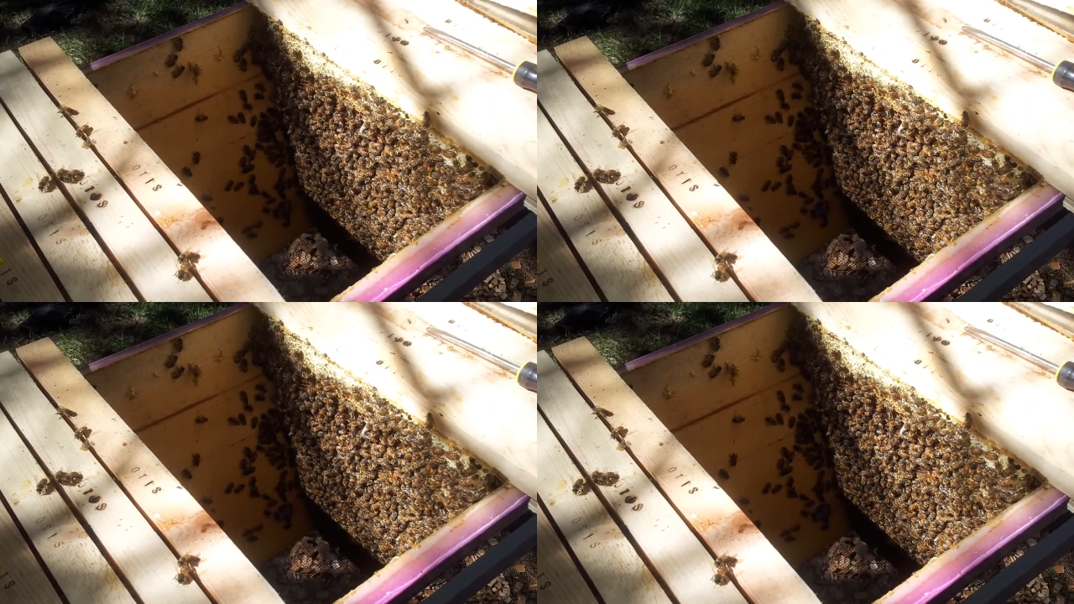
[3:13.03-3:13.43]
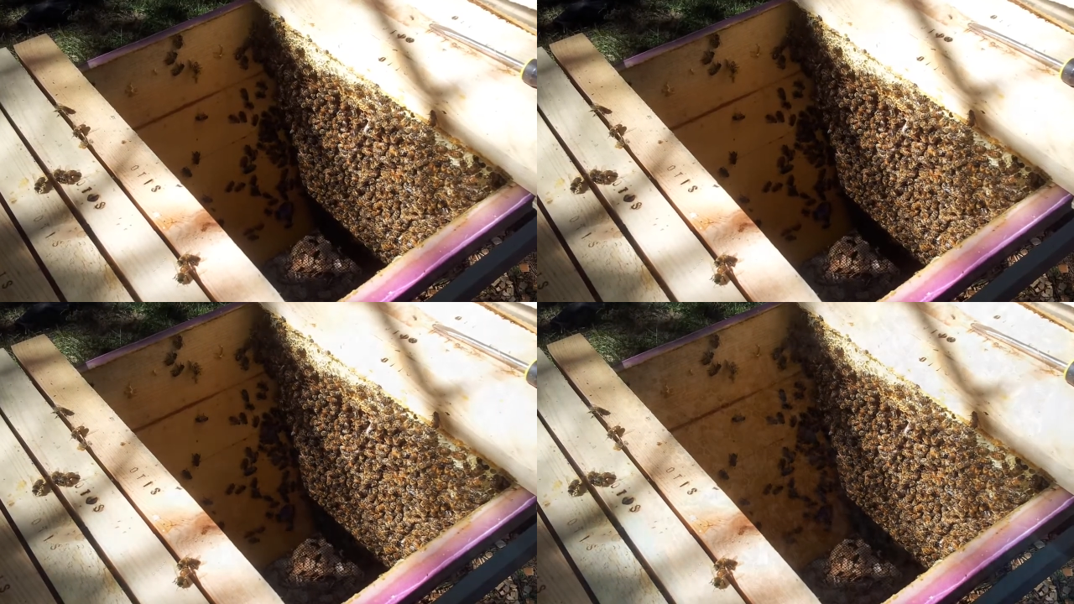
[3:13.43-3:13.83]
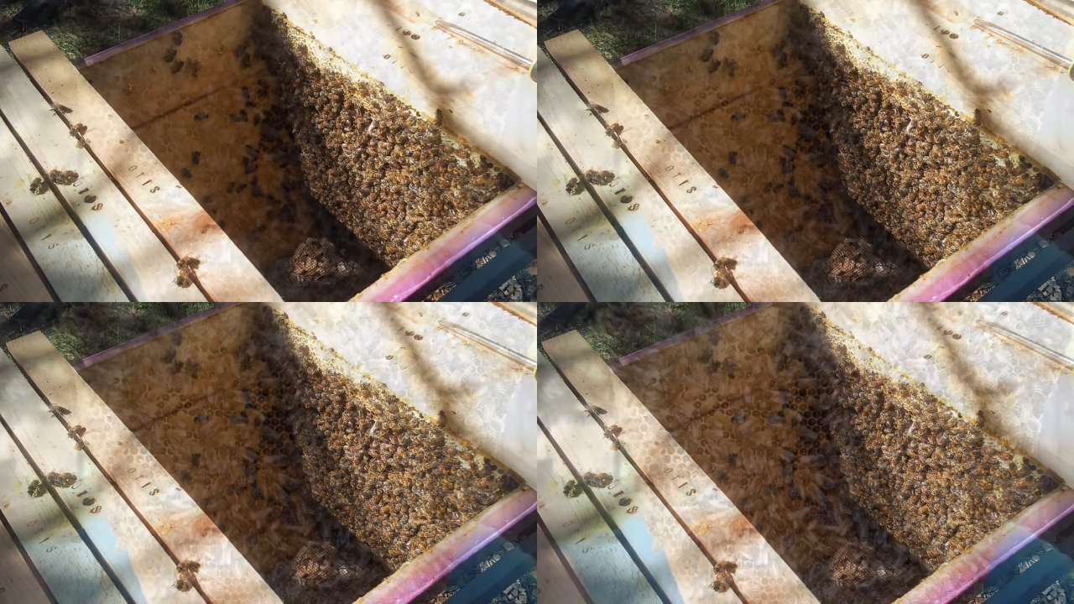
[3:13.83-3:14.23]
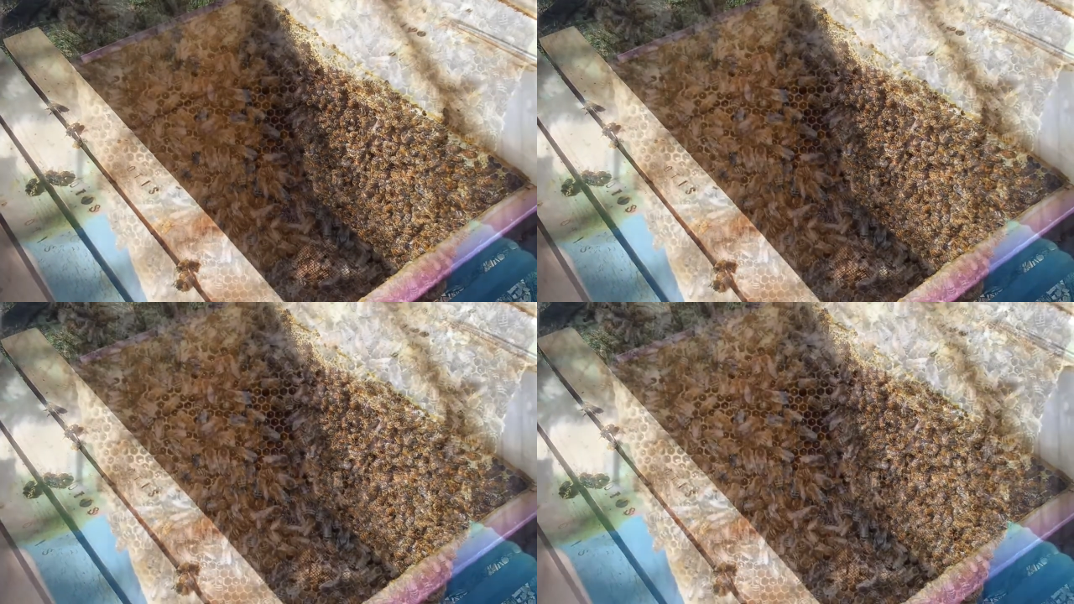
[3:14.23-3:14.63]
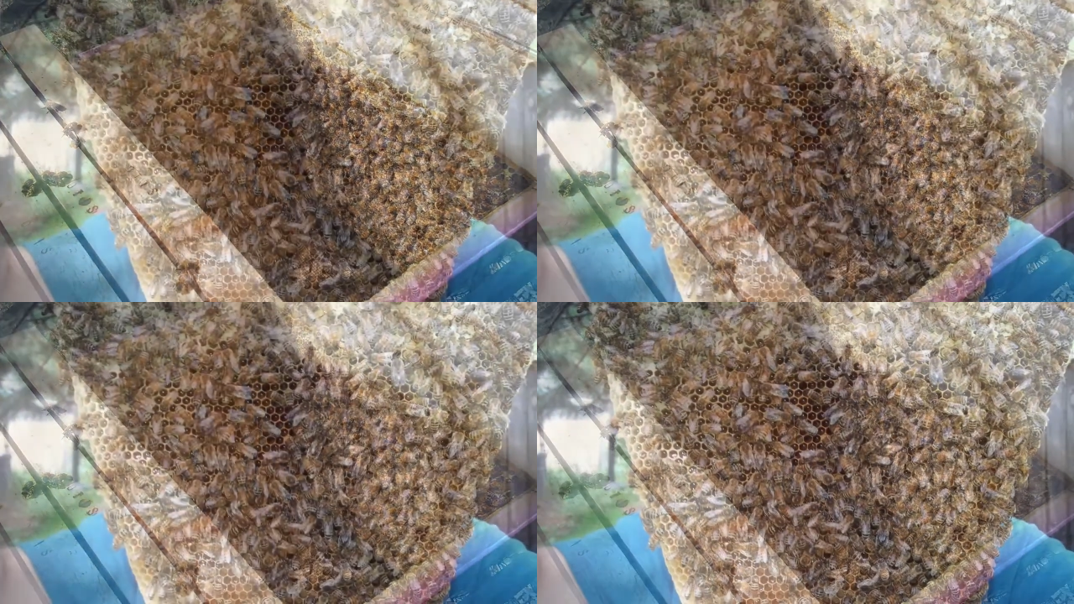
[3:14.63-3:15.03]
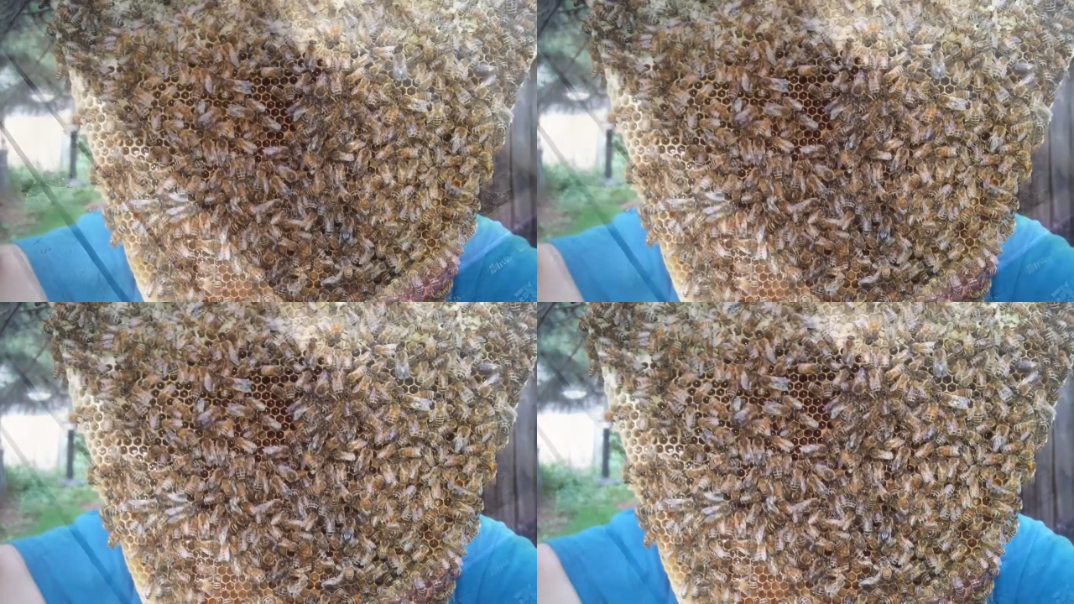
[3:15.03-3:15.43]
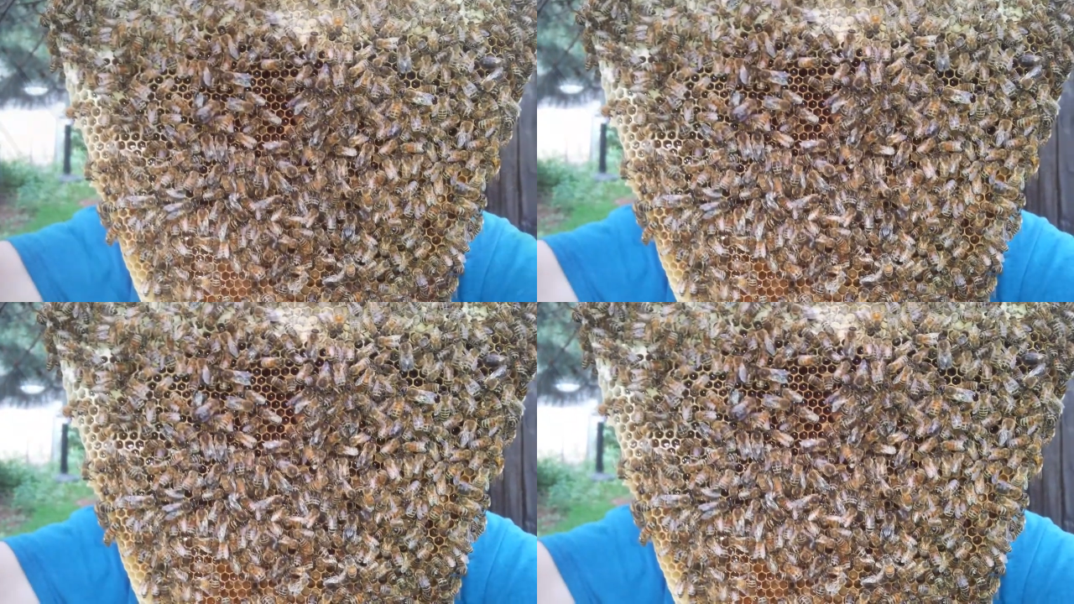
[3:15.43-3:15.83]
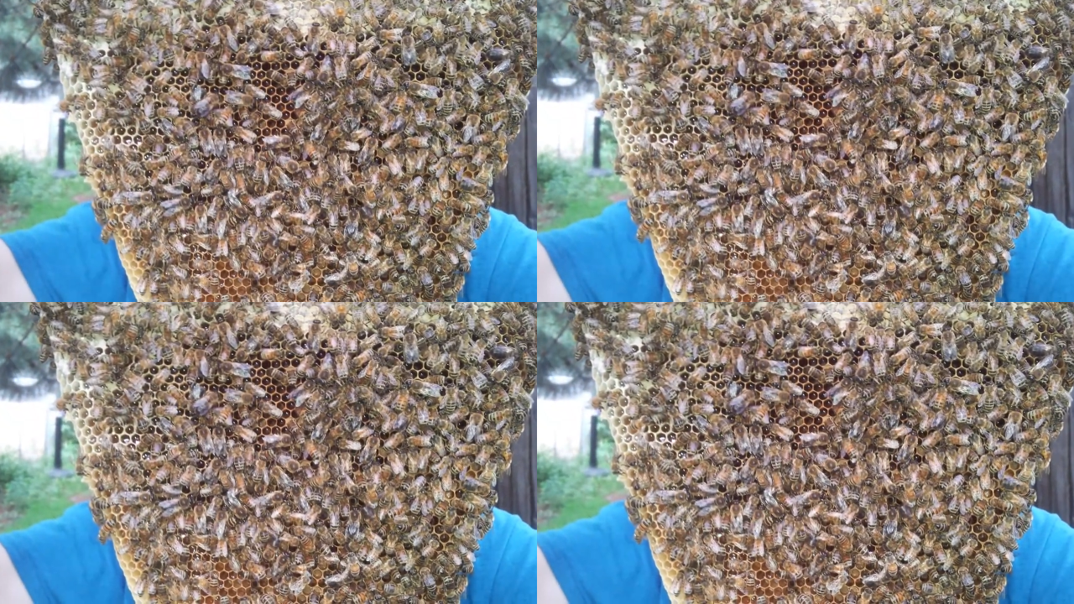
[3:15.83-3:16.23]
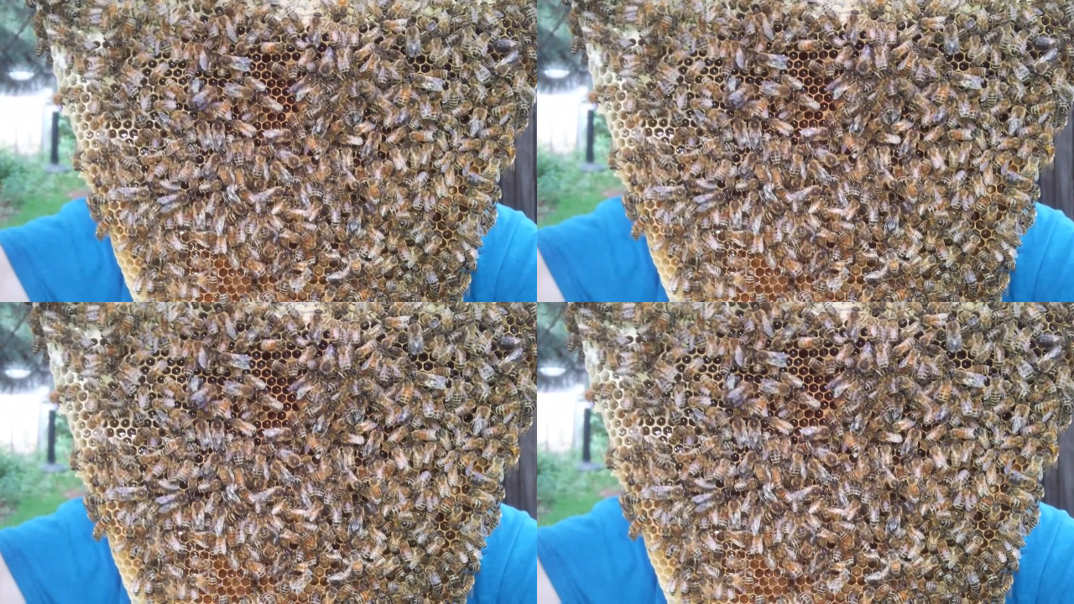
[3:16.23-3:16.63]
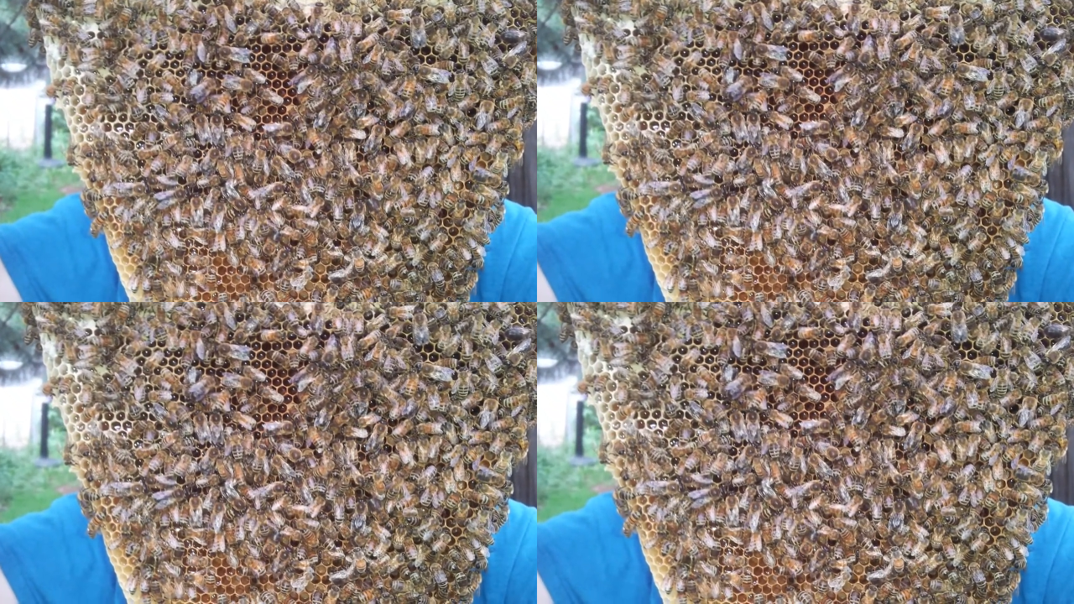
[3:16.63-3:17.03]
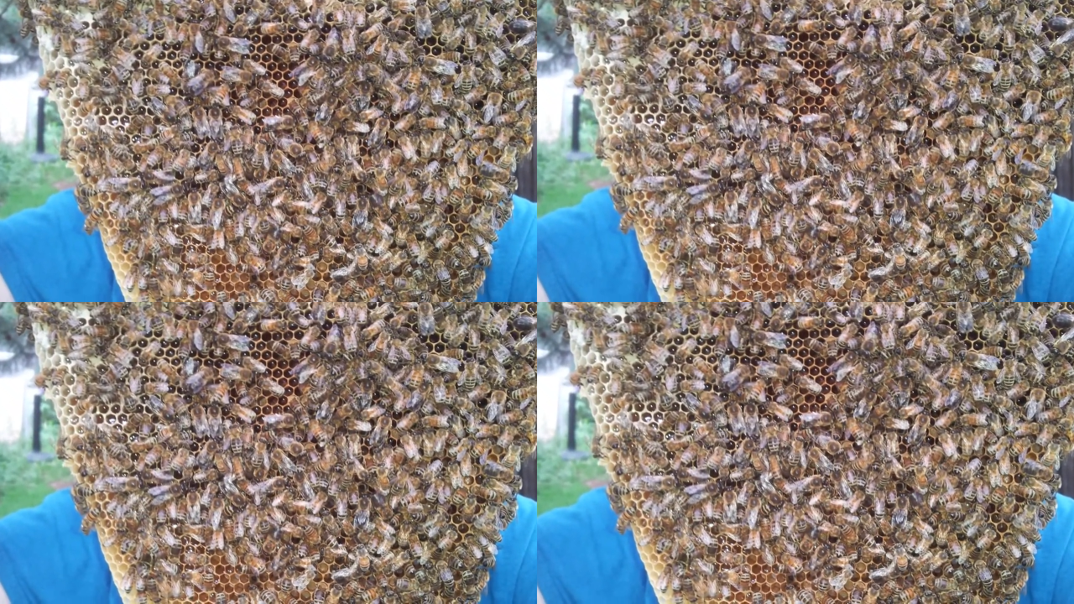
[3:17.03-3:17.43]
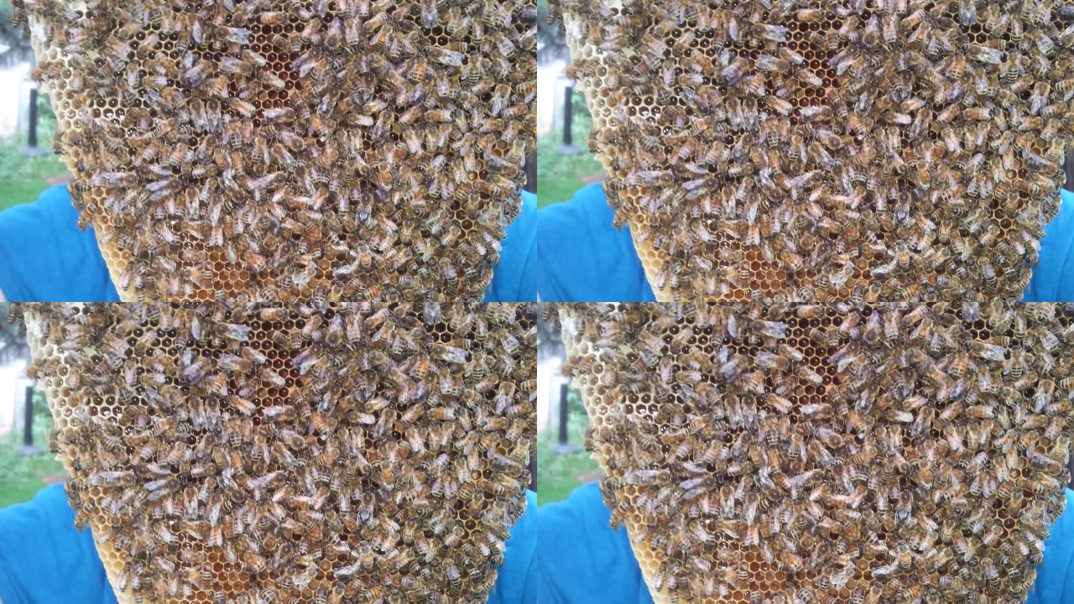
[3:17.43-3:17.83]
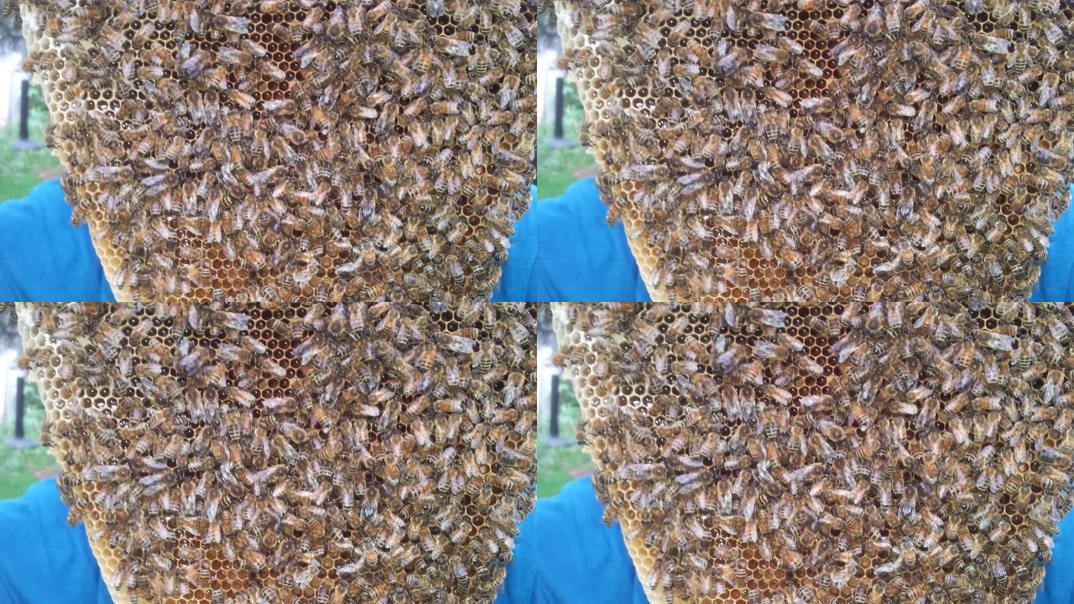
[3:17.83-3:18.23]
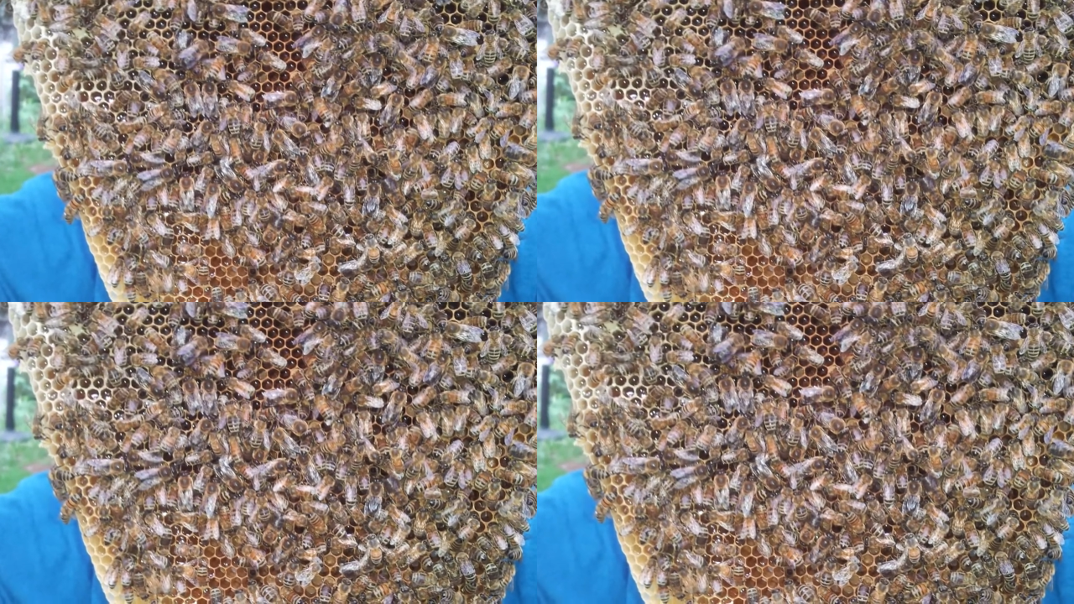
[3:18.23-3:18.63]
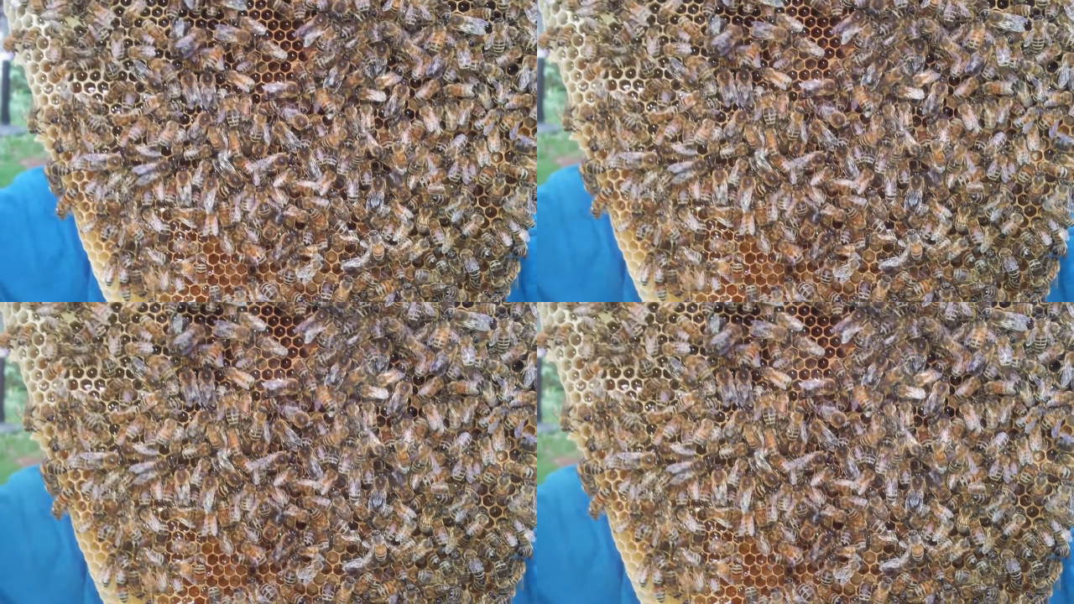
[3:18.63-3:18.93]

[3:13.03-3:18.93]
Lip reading: No face is visible, so there are no lips to read.